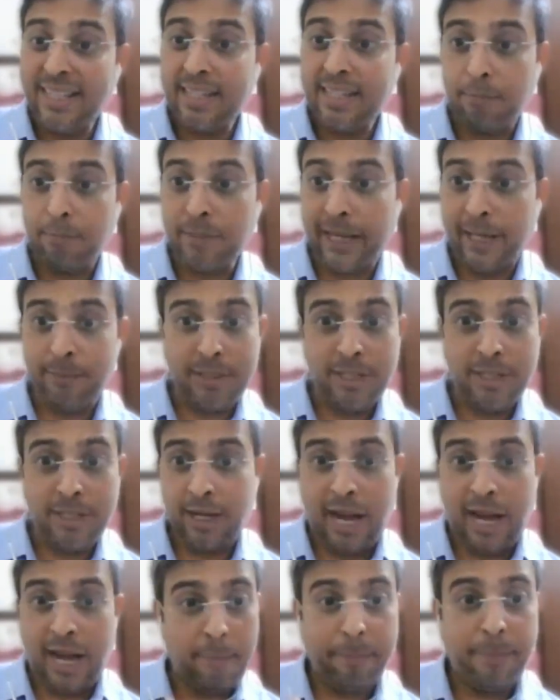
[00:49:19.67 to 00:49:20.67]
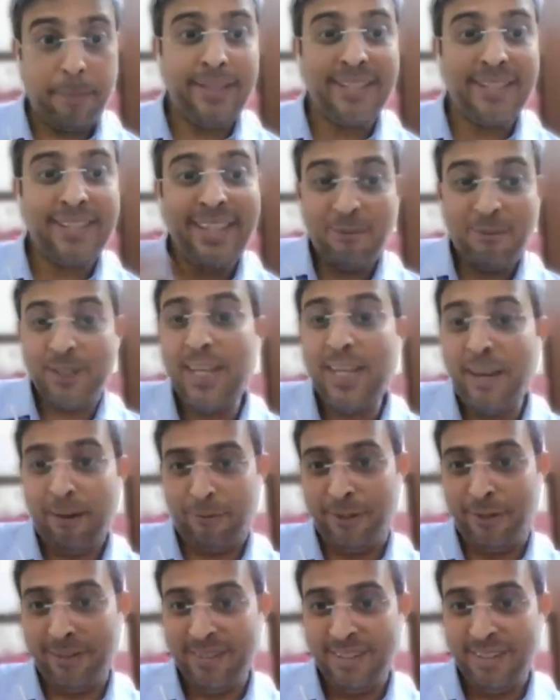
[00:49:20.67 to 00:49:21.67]
And then sometimes they are happy that
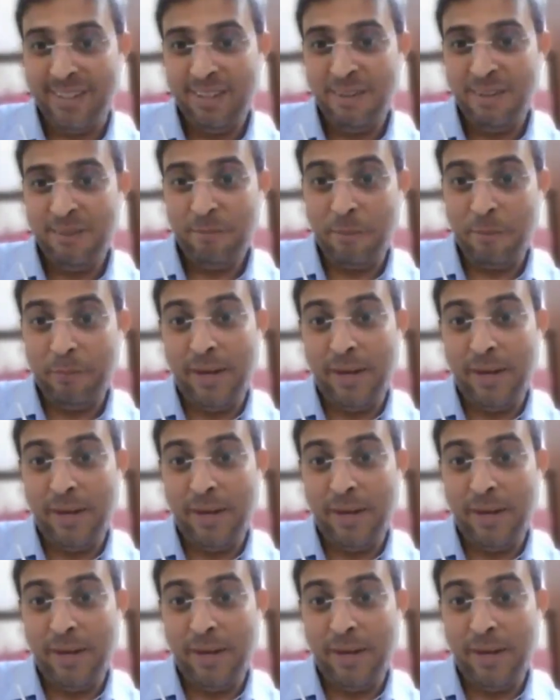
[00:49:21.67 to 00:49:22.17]
they have saved.